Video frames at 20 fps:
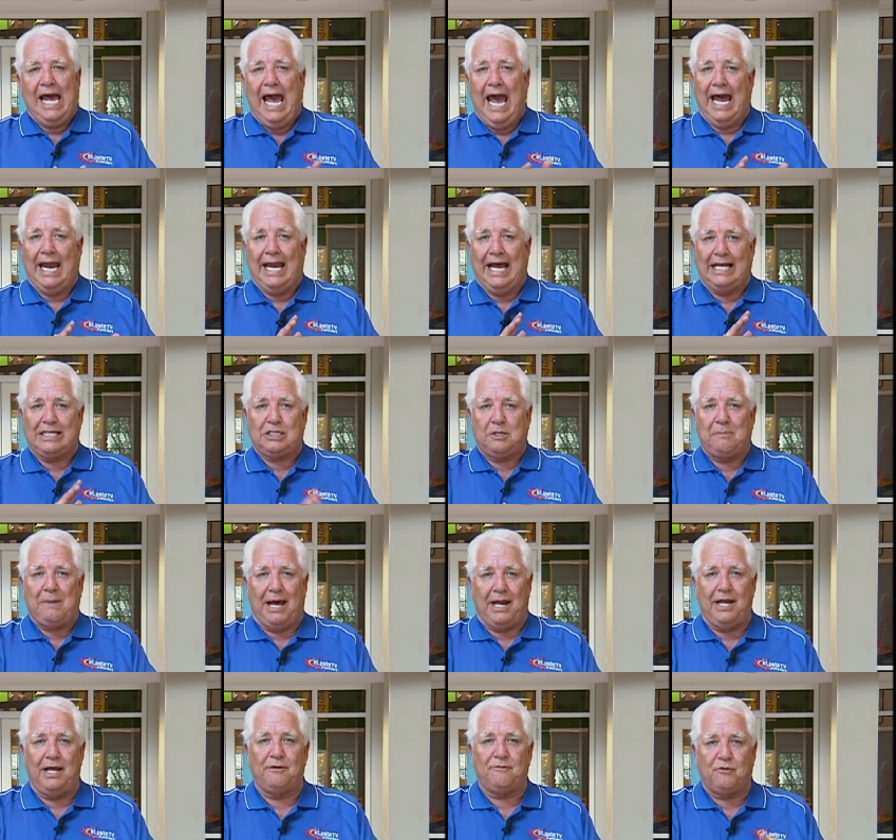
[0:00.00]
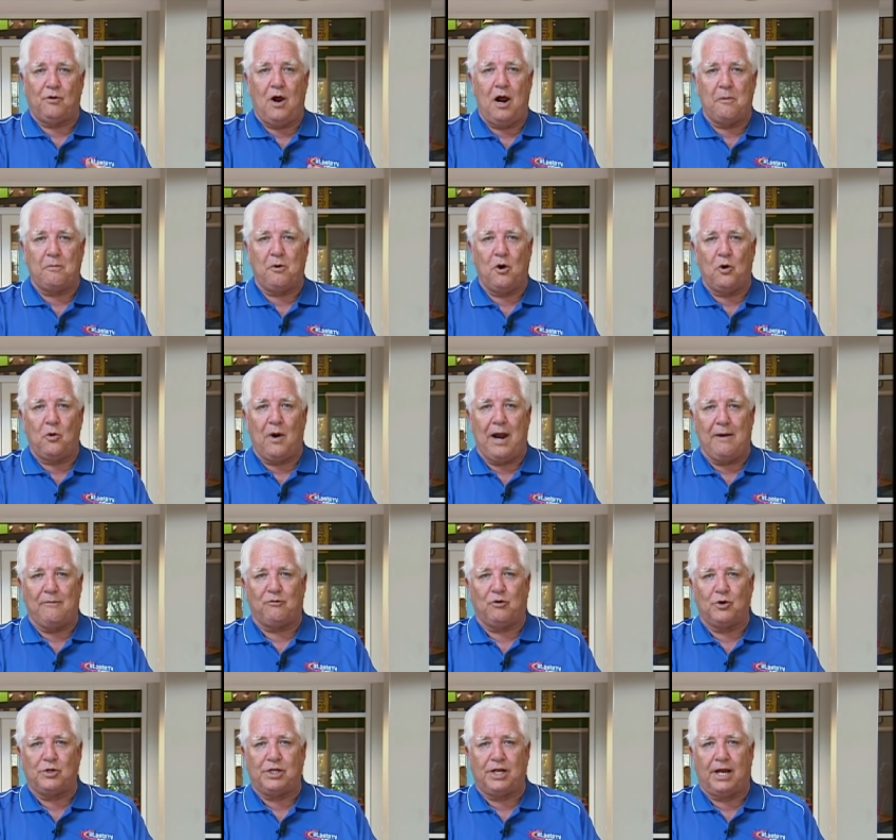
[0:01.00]
And that's about it for our program
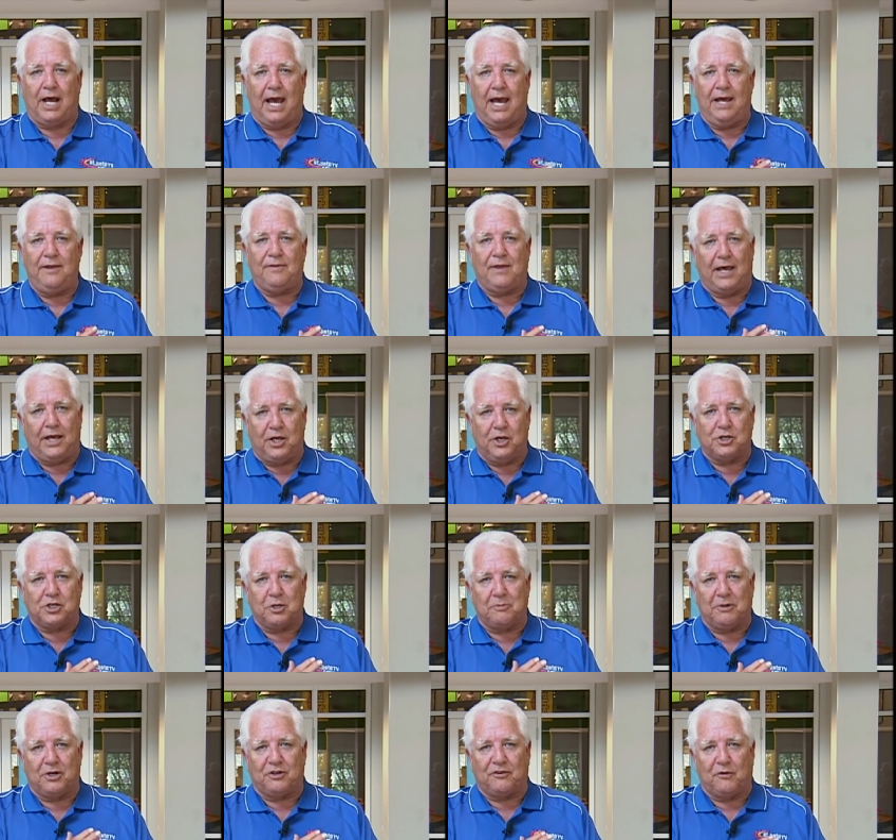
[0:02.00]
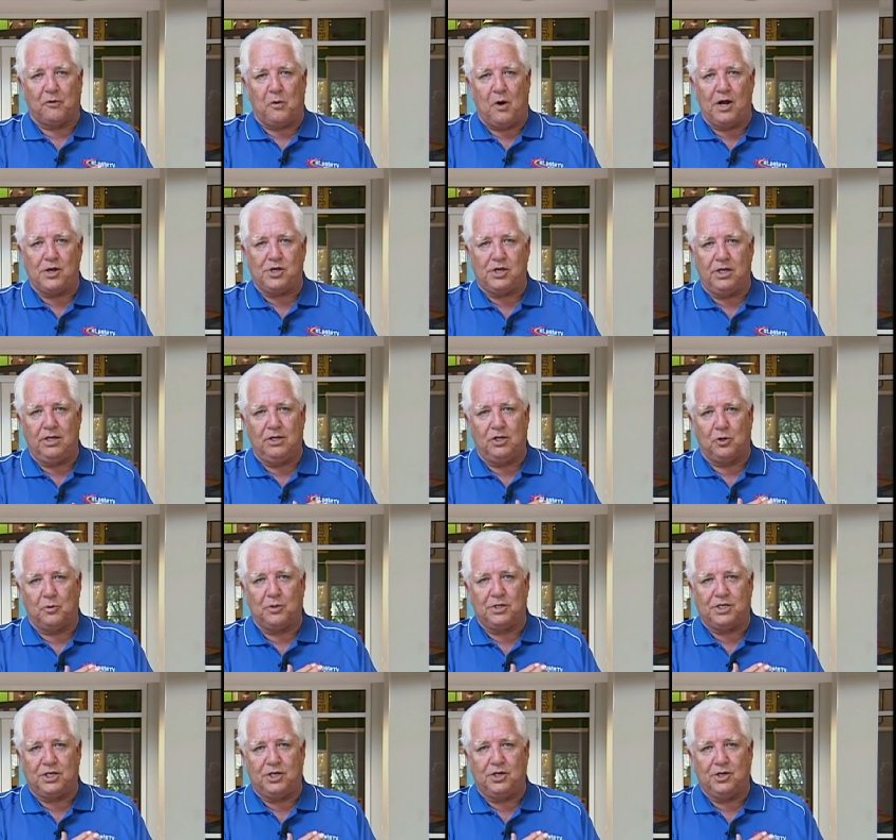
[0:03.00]
for today. Thank you so much for watching. Till
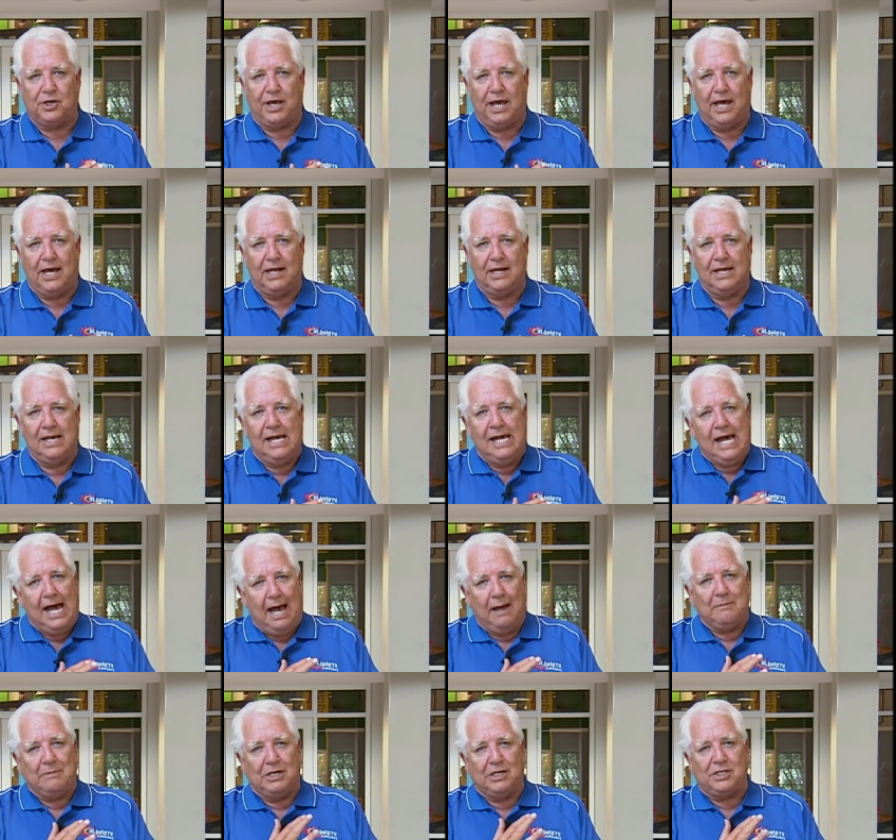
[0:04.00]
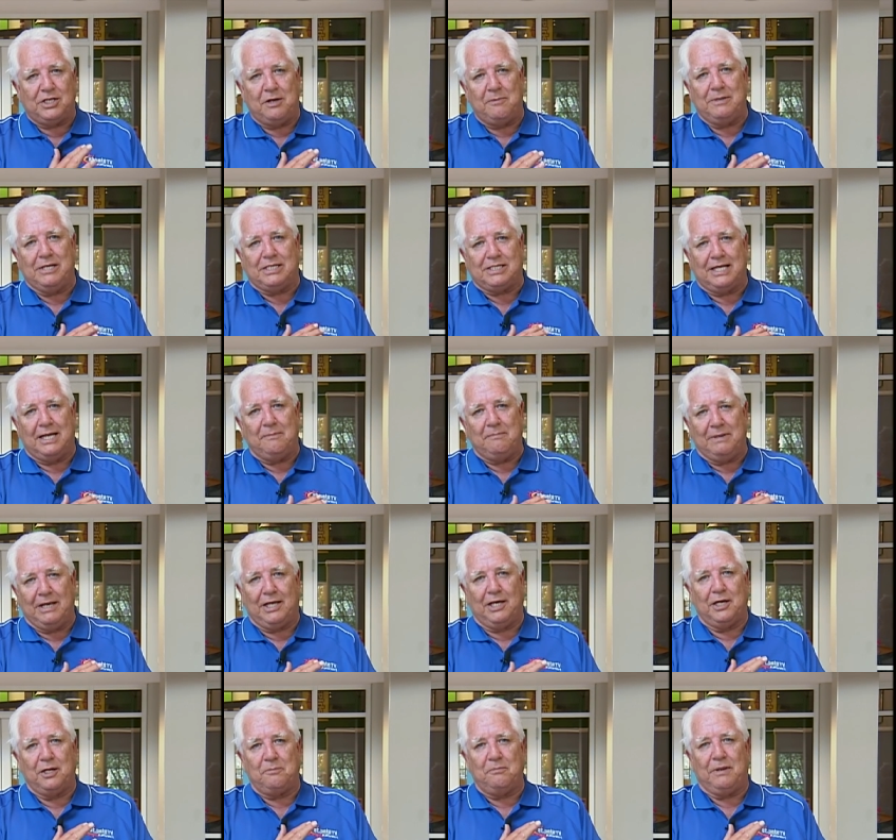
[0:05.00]
we see you again, I'm Little Jimmy saying be
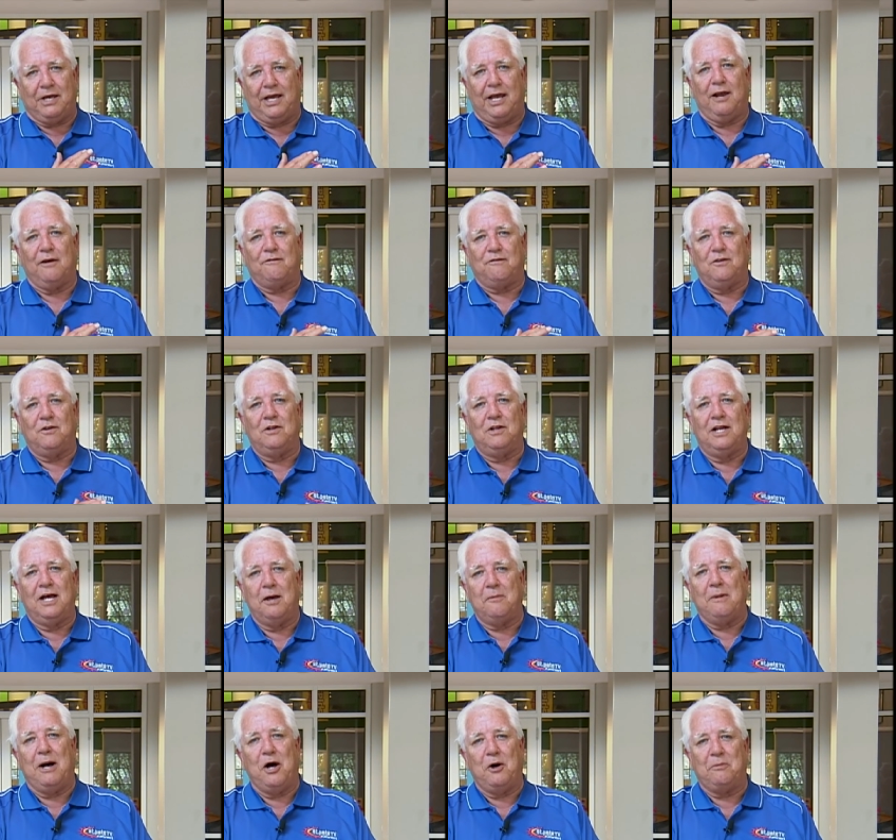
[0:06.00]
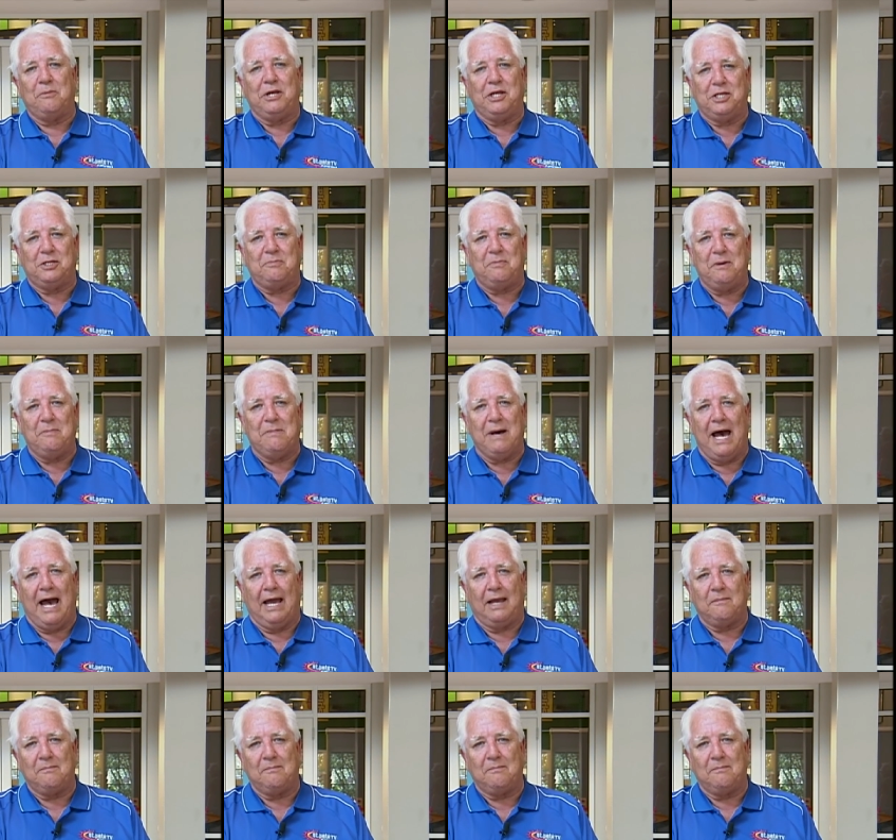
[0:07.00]
good, be careful, and by all means, be back.